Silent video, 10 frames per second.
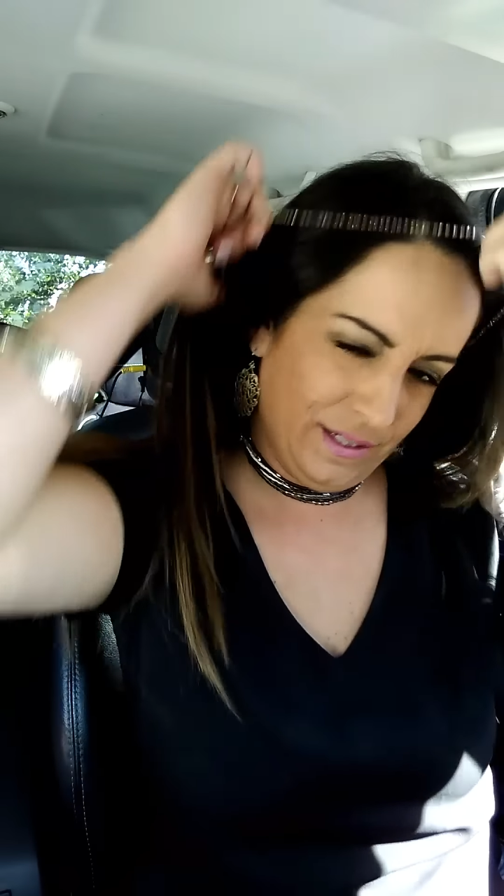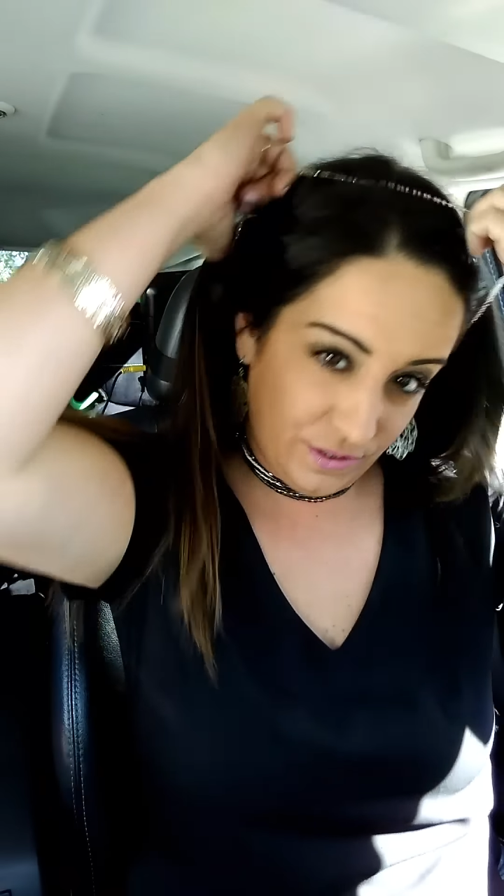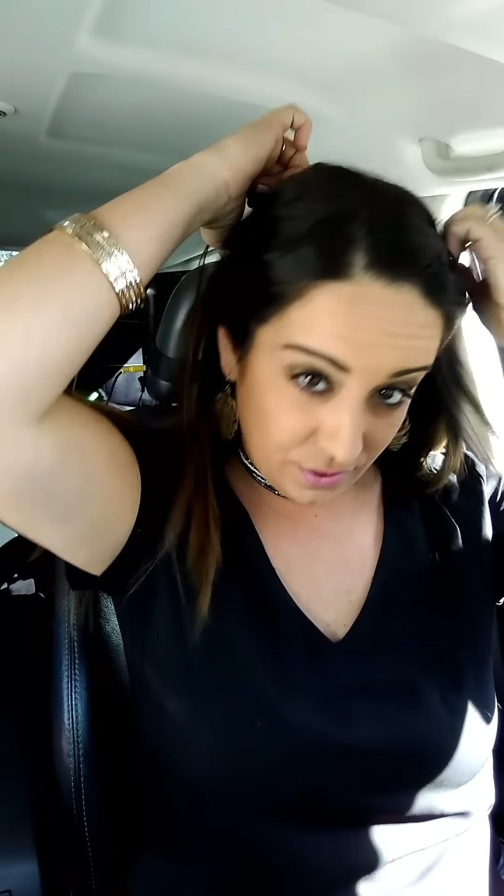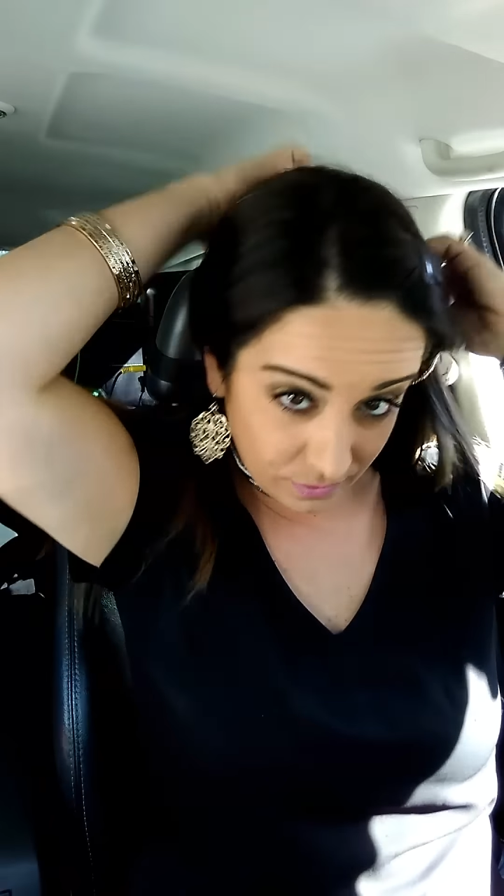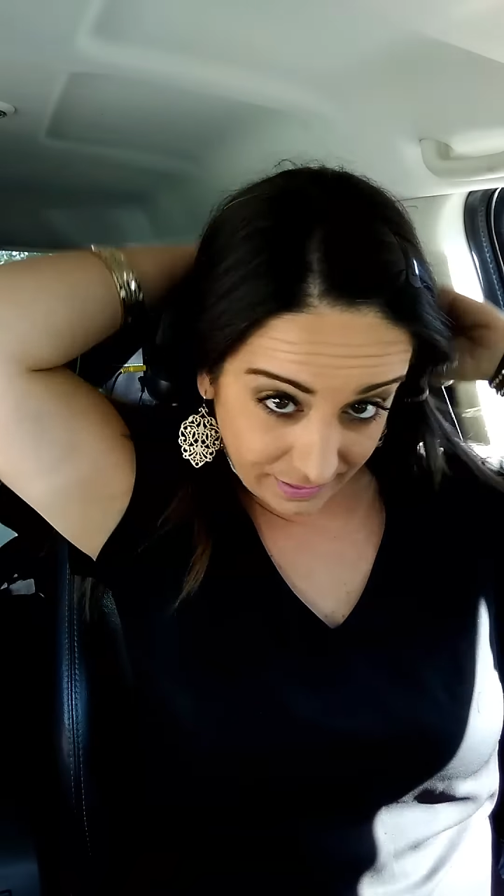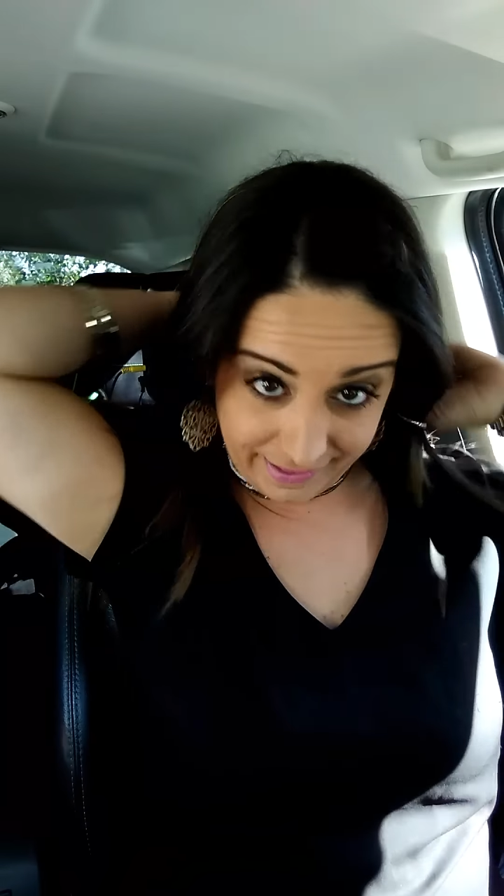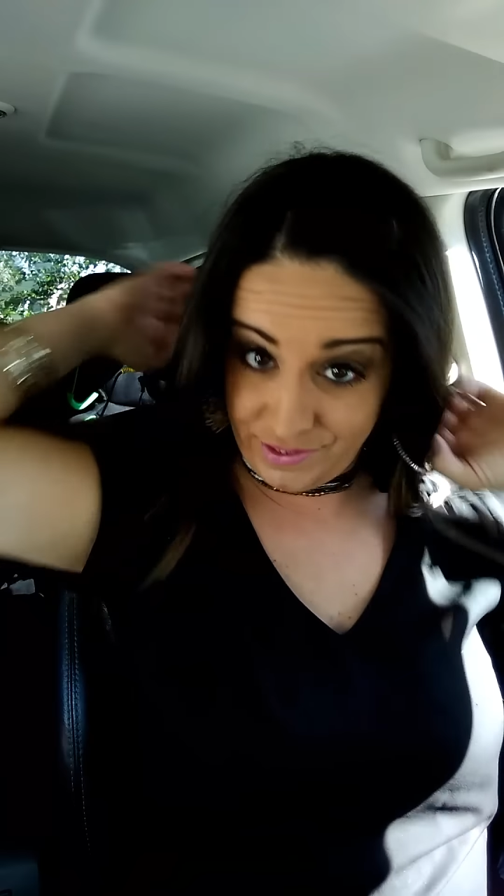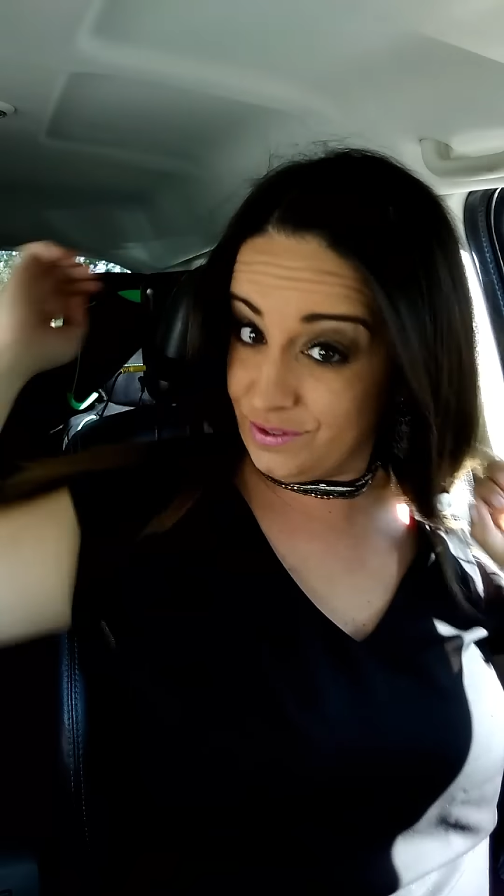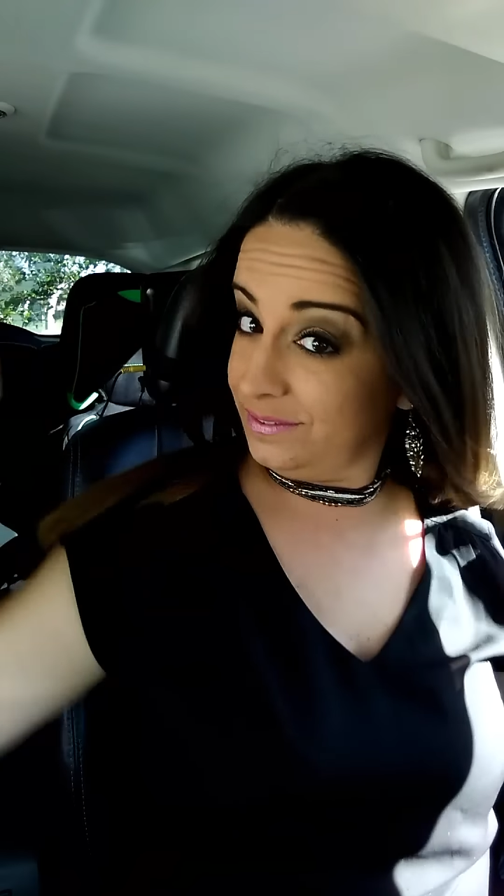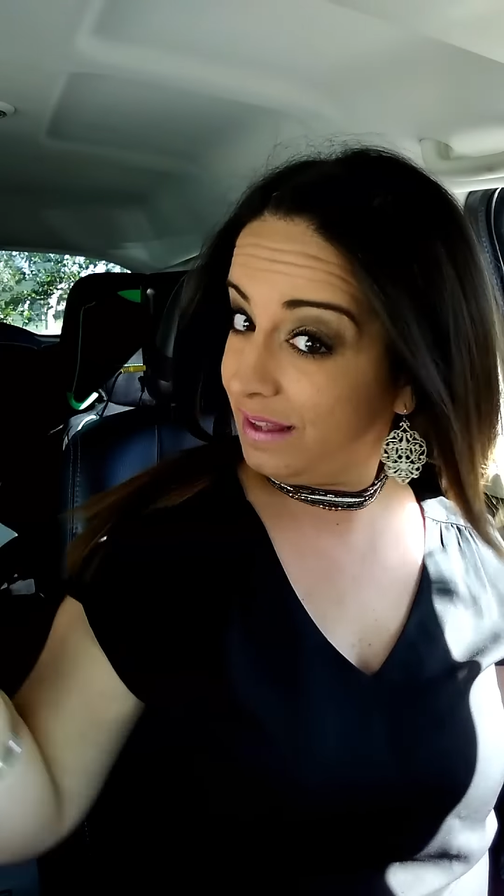So
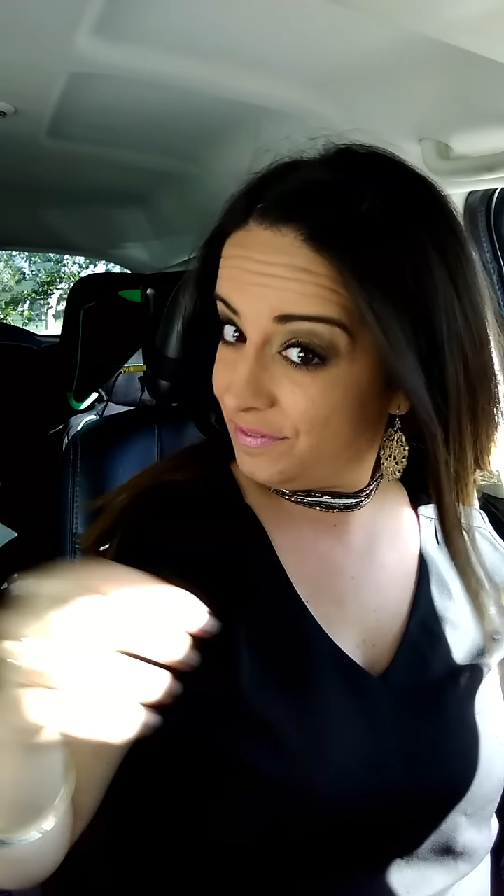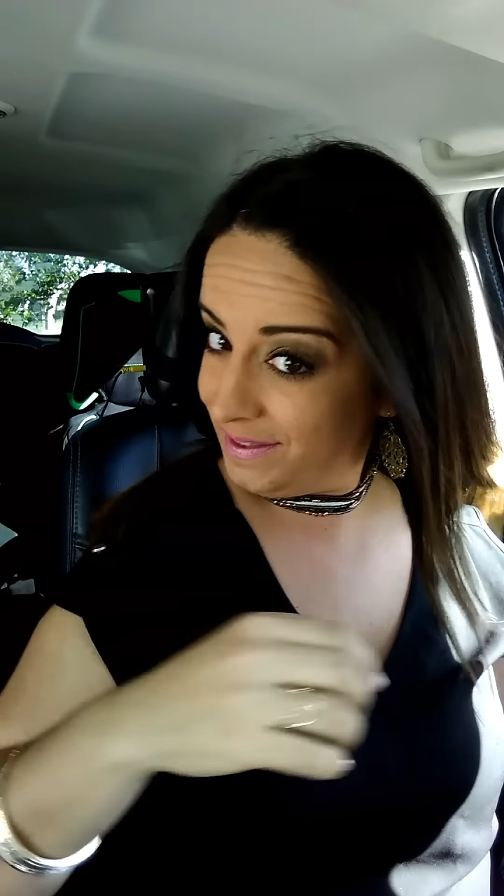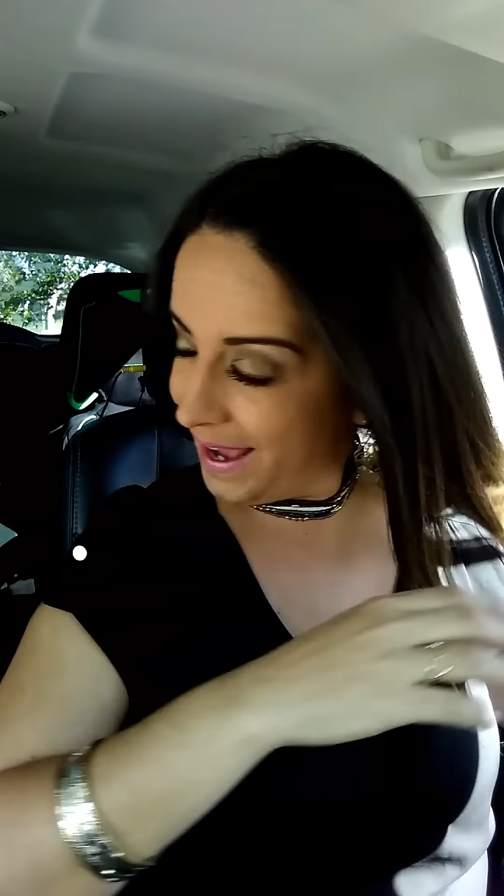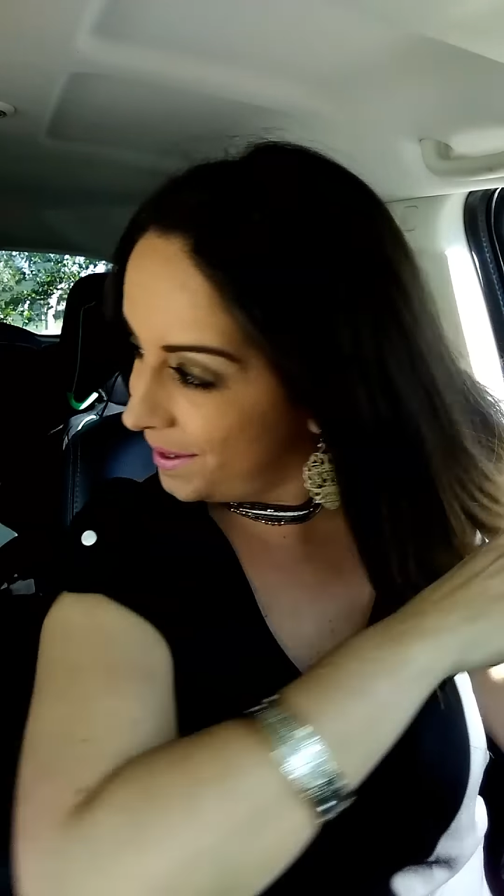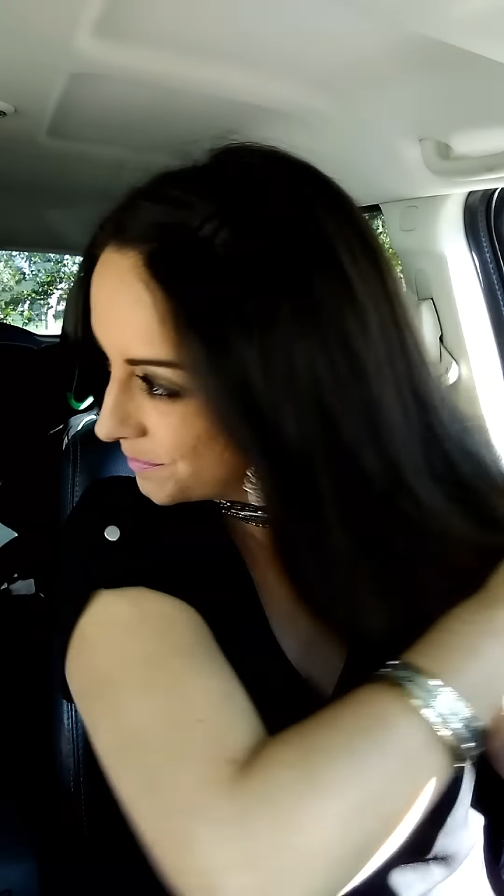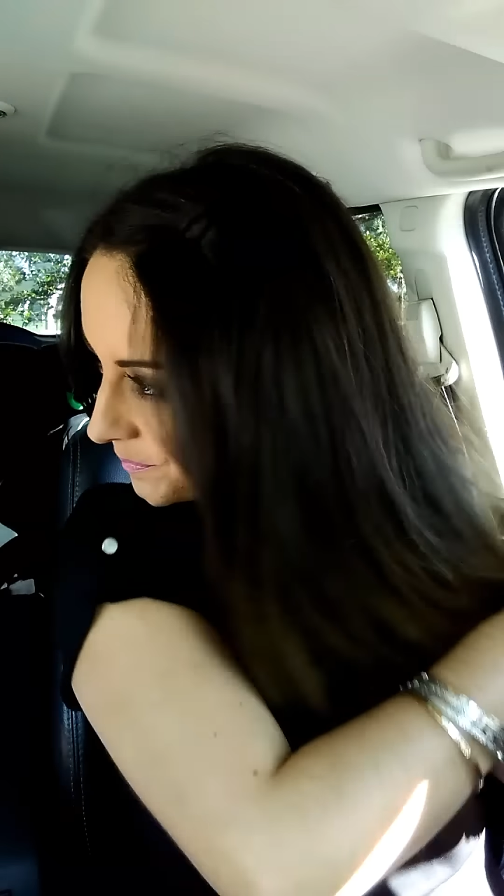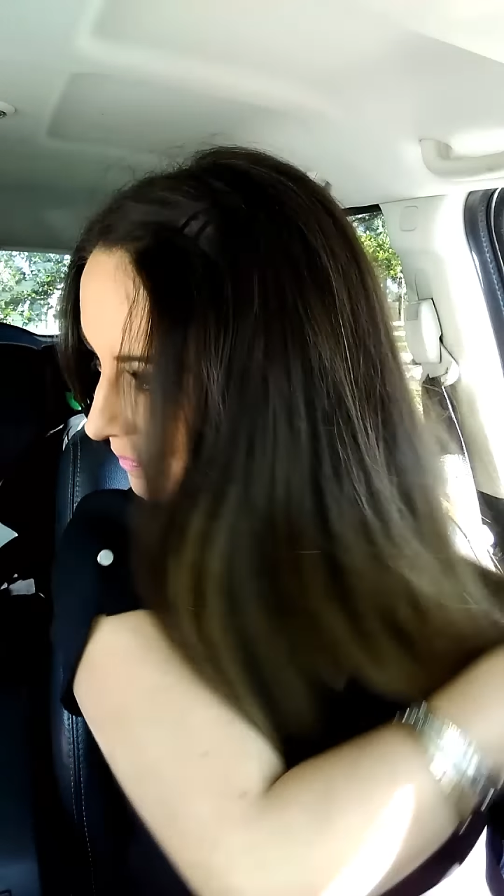ladies are loving that.